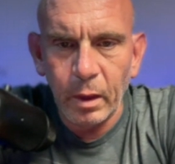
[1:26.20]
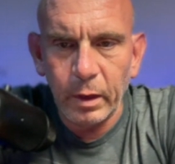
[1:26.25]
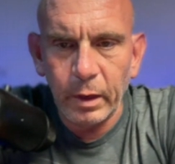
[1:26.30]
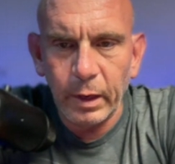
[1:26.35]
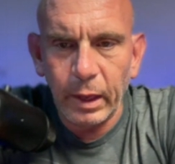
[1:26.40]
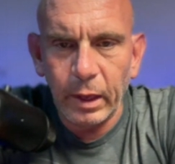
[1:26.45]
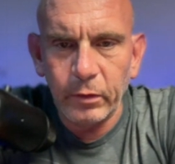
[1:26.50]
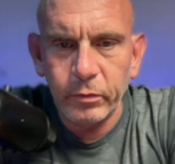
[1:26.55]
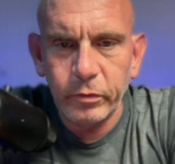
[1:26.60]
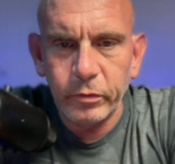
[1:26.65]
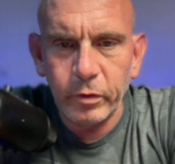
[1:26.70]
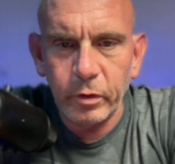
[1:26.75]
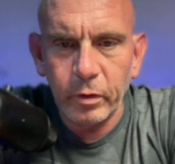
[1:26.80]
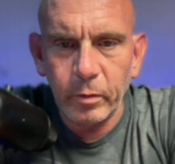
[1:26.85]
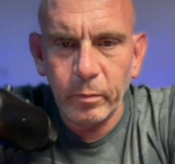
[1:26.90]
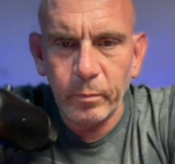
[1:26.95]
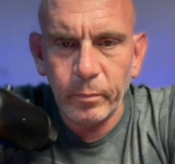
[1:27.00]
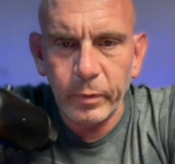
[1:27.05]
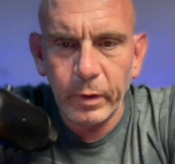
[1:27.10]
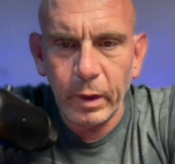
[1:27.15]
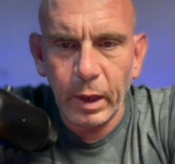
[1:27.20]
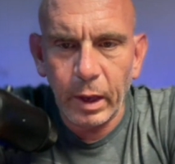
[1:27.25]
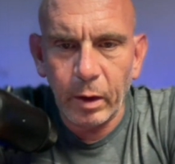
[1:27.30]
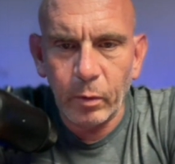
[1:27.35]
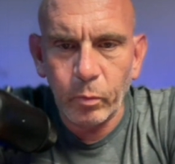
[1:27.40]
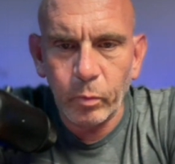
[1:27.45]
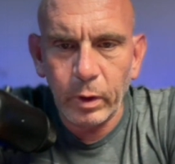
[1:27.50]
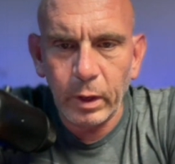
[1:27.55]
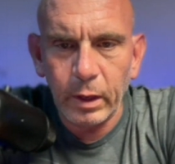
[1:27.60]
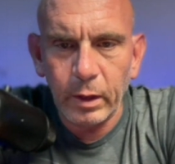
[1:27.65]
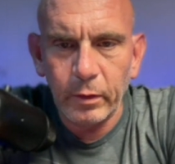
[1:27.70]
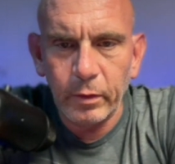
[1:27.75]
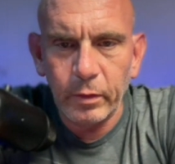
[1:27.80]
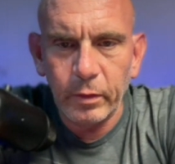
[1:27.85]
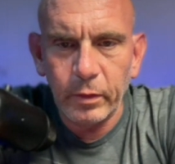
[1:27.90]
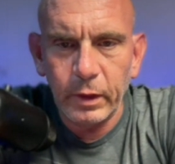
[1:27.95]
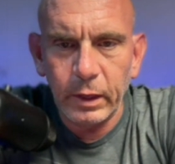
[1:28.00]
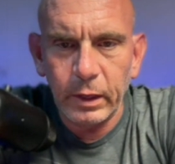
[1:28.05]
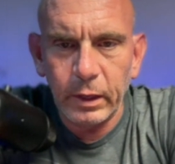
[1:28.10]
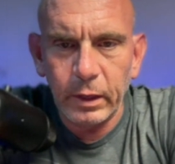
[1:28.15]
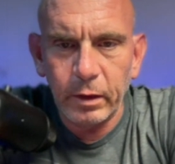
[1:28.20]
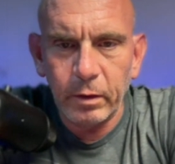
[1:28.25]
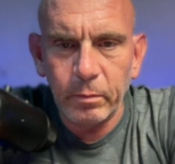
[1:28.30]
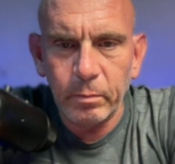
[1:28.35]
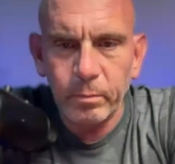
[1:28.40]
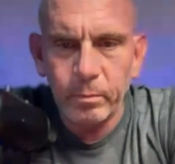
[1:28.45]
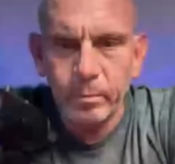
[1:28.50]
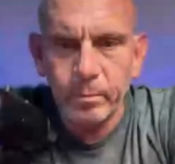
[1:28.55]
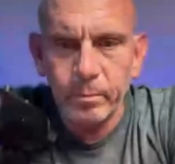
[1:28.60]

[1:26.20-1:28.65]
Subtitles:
Last year, I read the